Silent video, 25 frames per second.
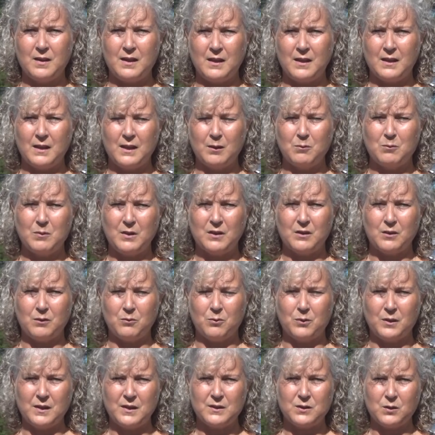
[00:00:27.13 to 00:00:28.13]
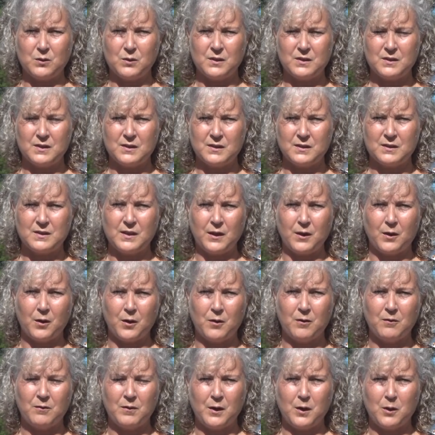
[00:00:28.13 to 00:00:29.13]
the limited resources that
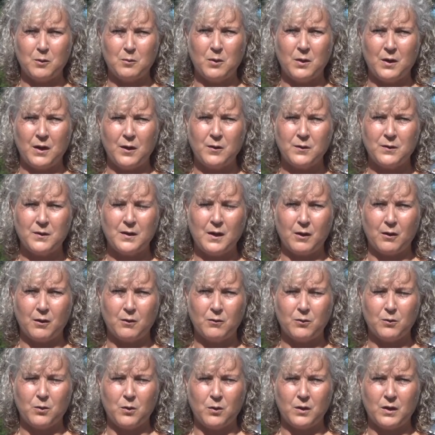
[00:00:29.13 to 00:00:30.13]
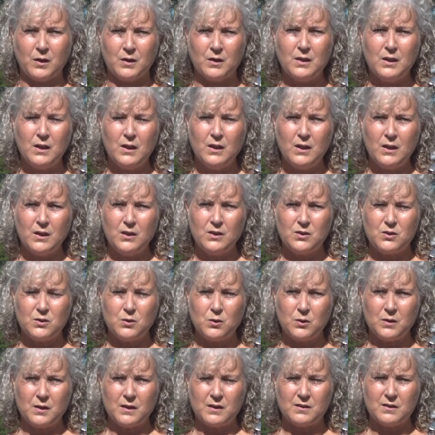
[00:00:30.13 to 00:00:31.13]
are available out there for
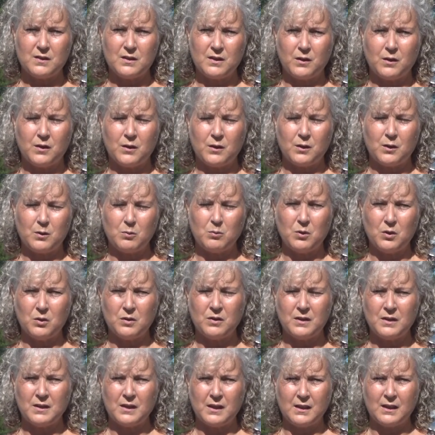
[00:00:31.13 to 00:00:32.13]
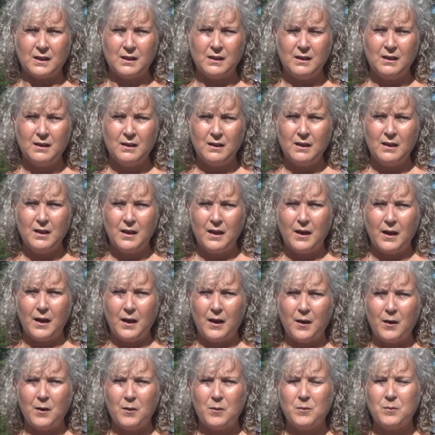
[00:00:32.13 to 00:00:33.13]
students in our community.
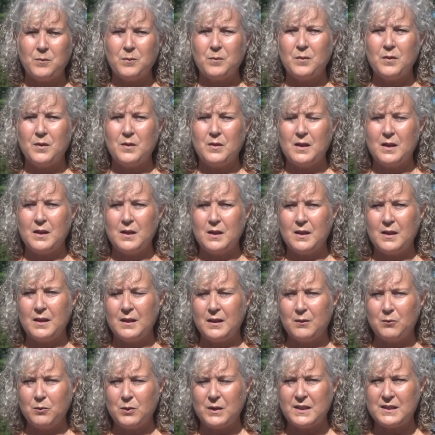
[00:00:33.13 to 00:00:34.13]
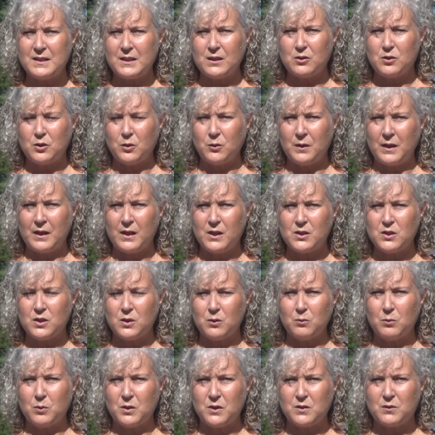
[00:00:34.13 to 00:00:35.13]
Um, the, the, recent
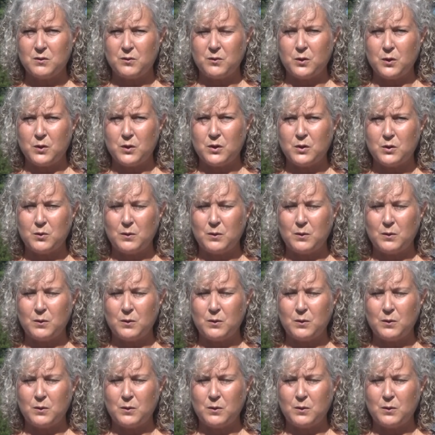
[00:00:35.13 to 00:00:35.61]
donation was for